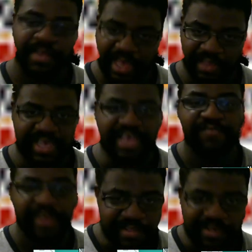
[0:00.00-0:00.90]
Yes, Keith
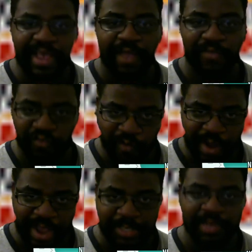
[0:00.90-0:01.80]
Lee took out the
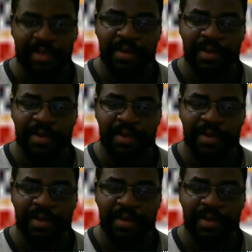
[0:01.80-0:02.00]
trash,